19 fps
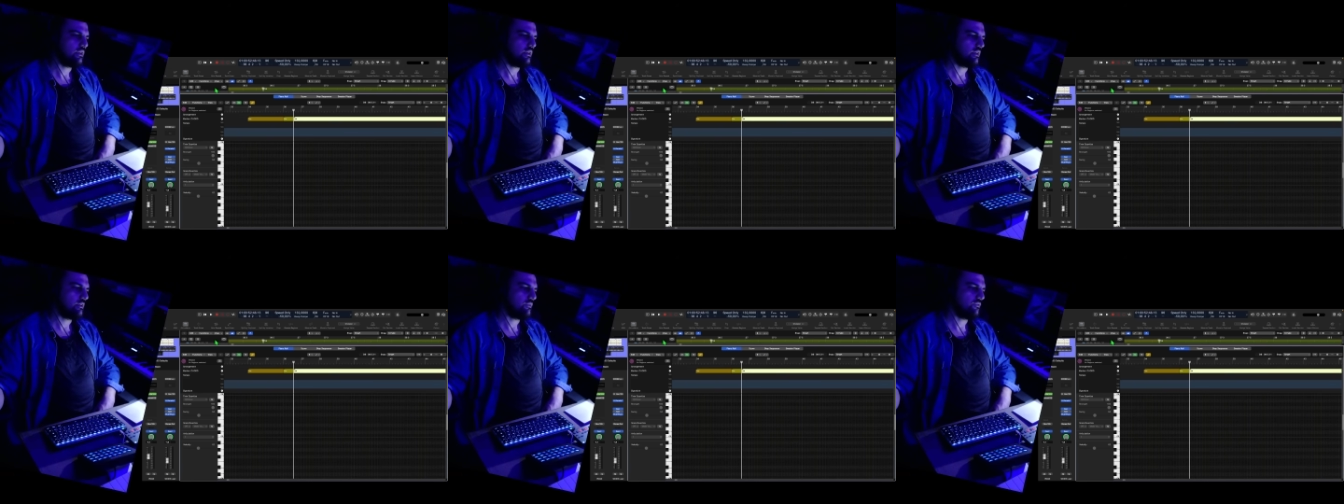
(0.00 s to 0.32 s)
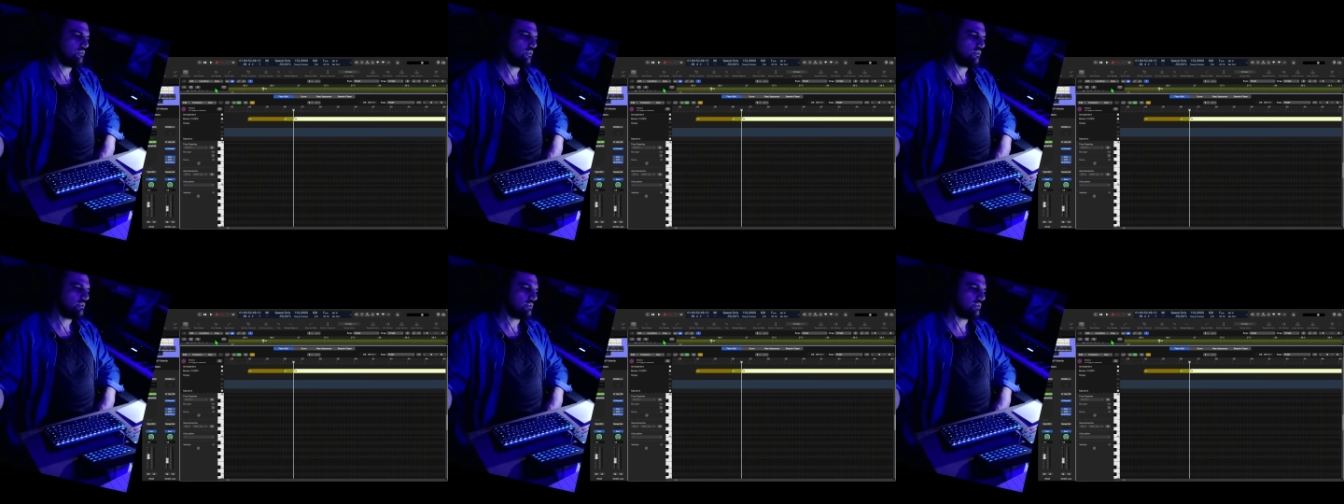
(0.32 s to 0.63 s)

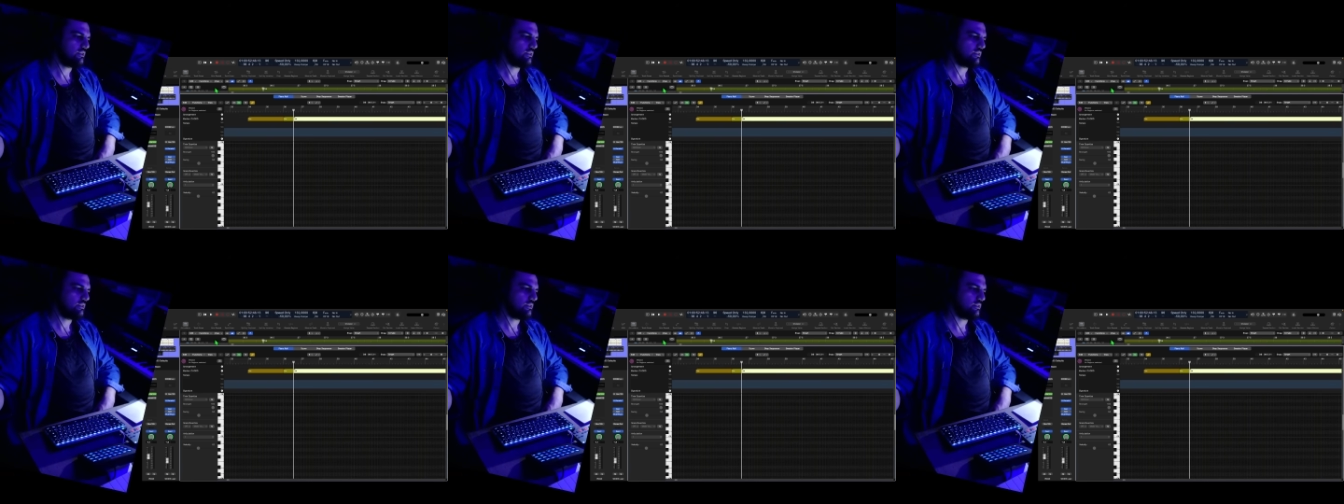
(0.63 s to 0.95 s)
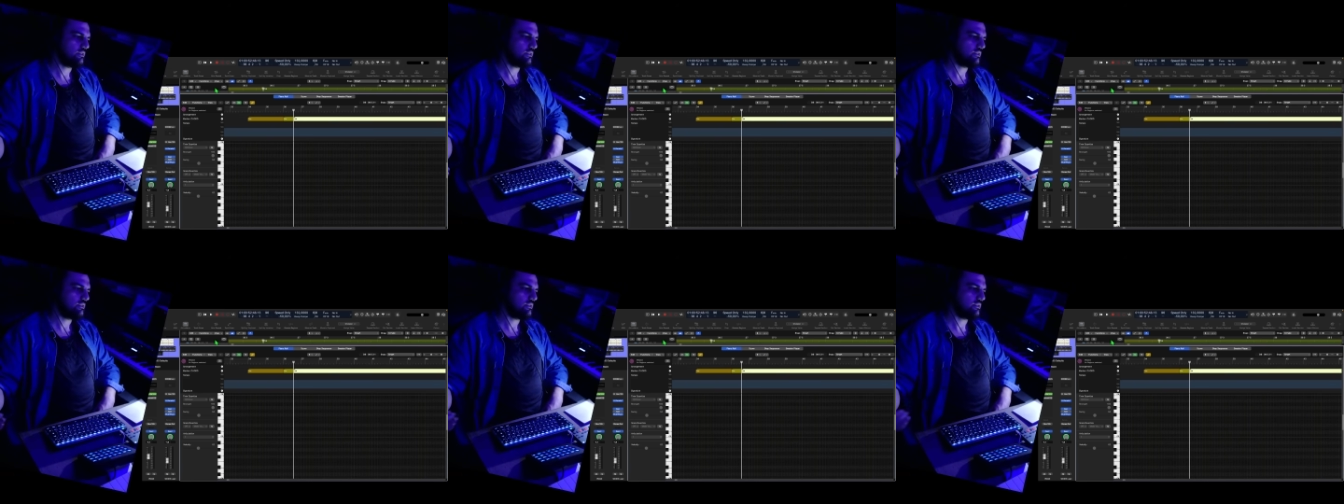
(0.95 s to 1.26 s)
for
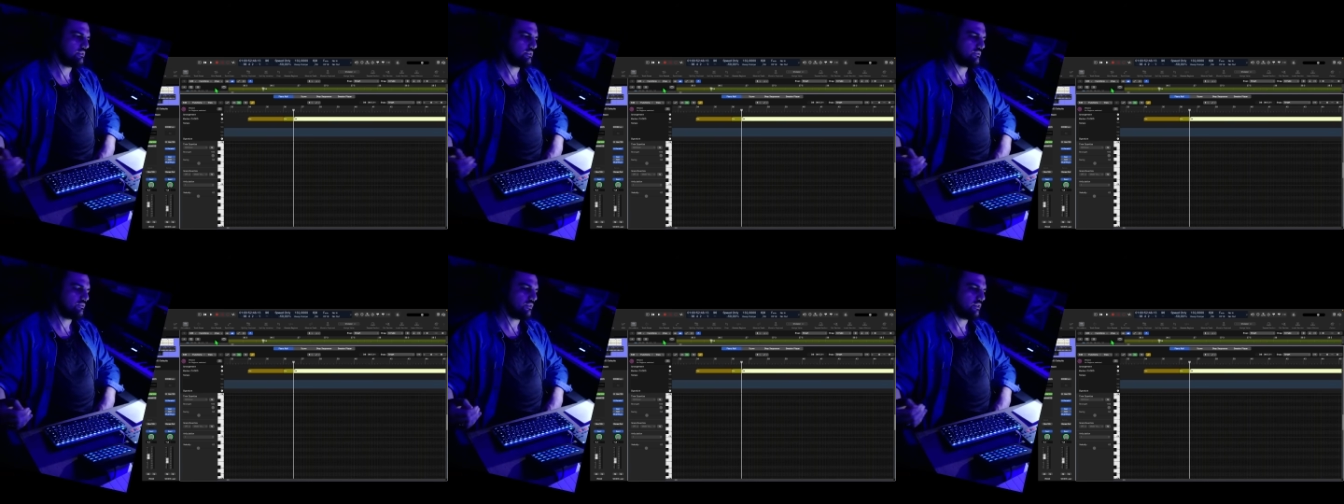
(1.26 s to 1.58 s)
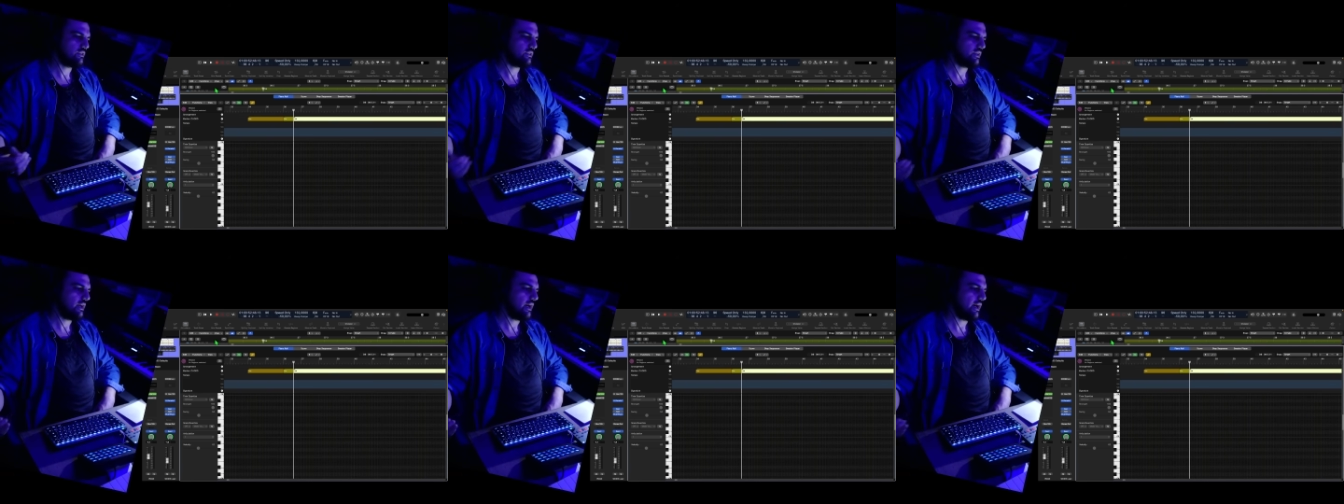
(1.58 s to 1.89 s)

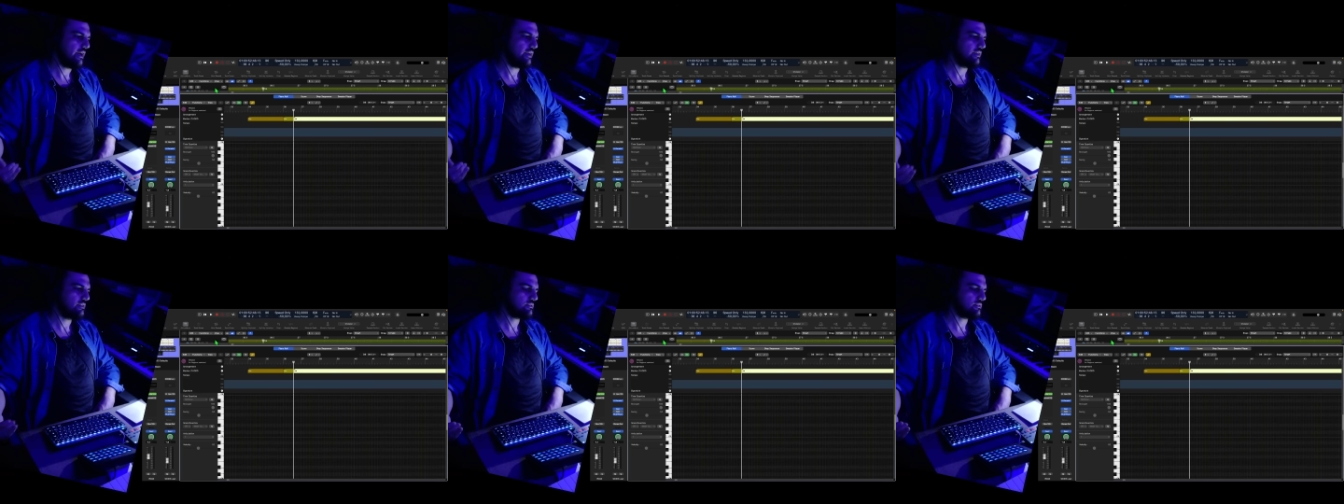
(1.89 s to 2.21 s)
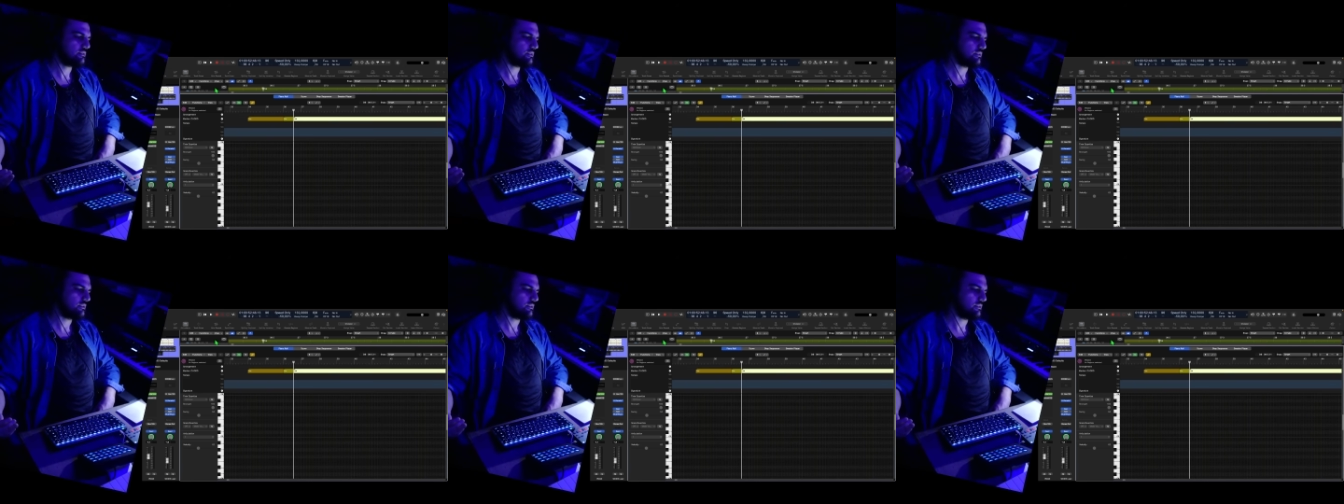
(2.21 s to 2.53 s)
the highest
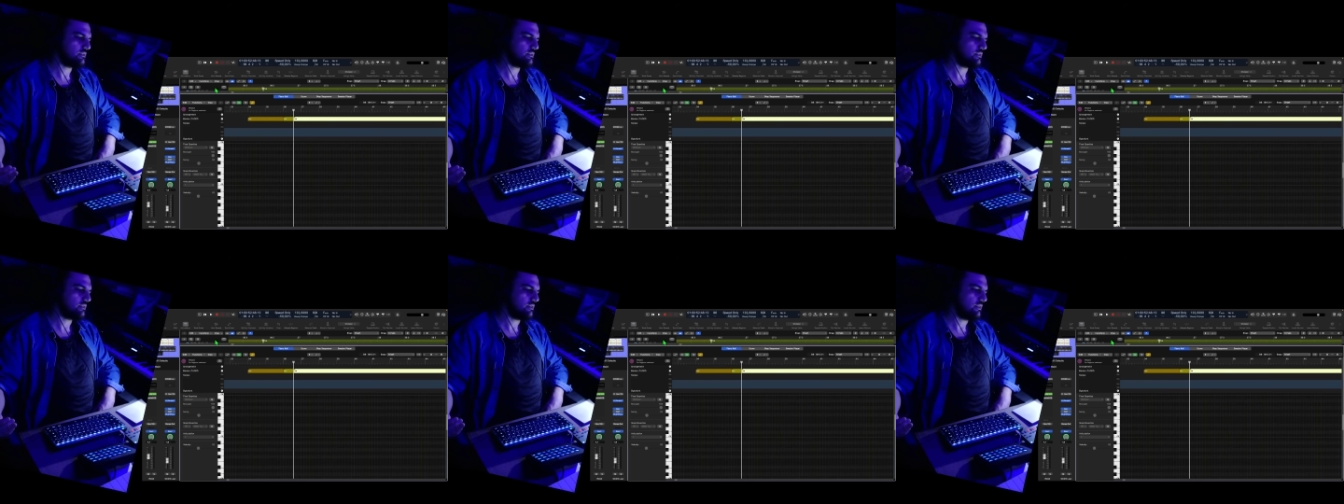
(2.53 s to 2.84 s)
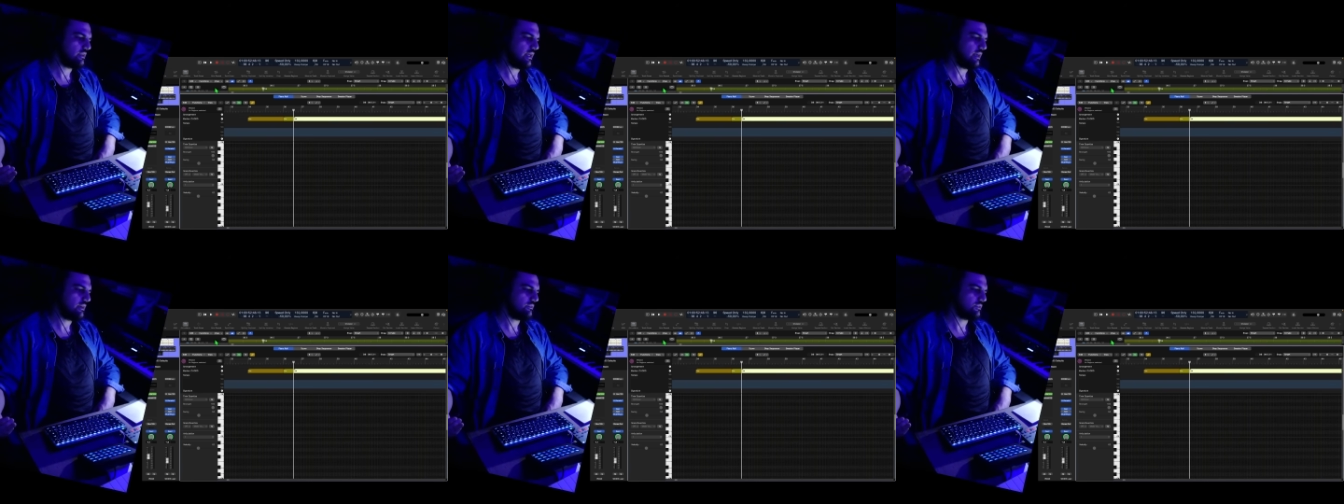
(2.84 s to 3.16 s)

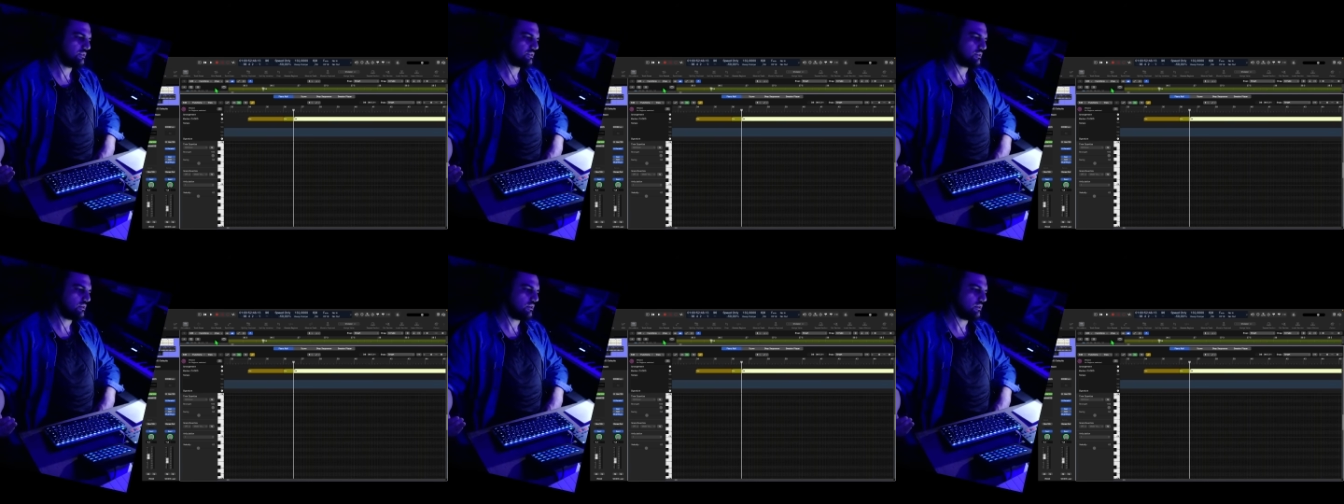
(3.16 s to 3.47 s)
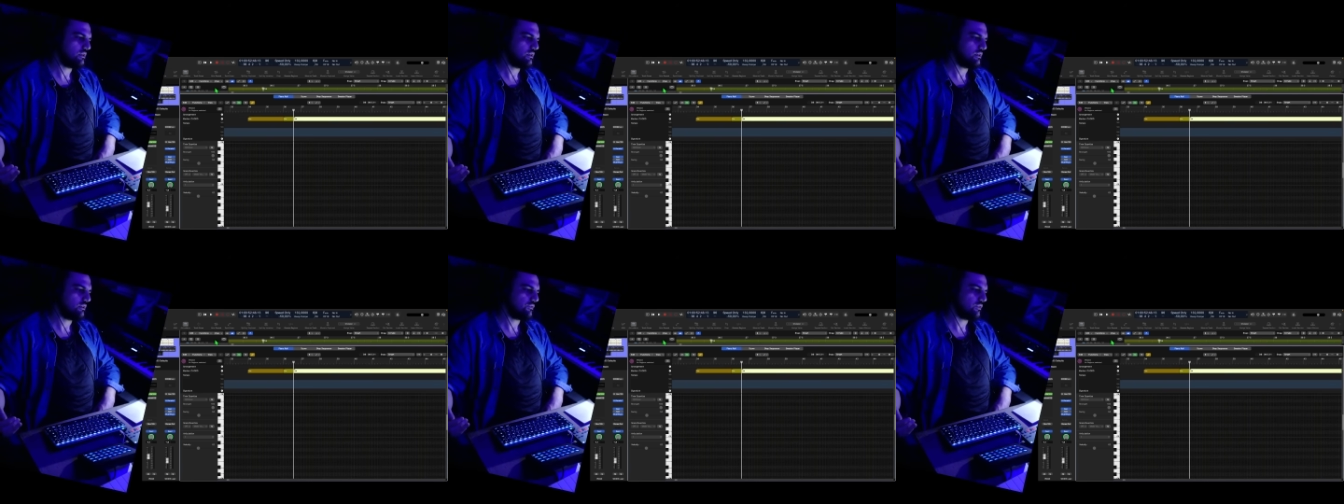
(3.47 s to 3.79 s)
levels
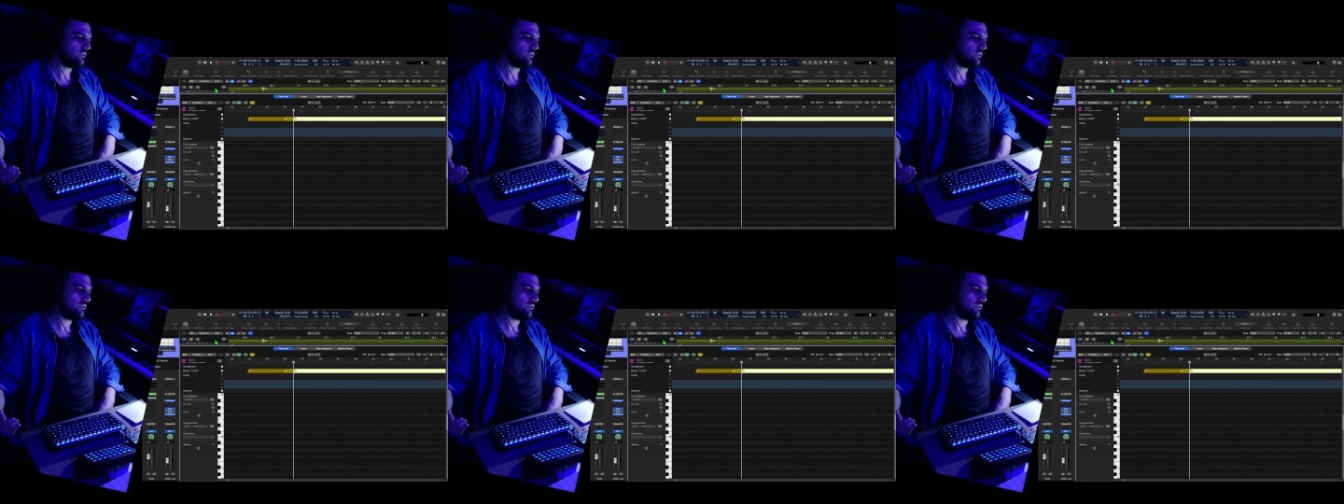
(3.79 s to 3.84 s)
of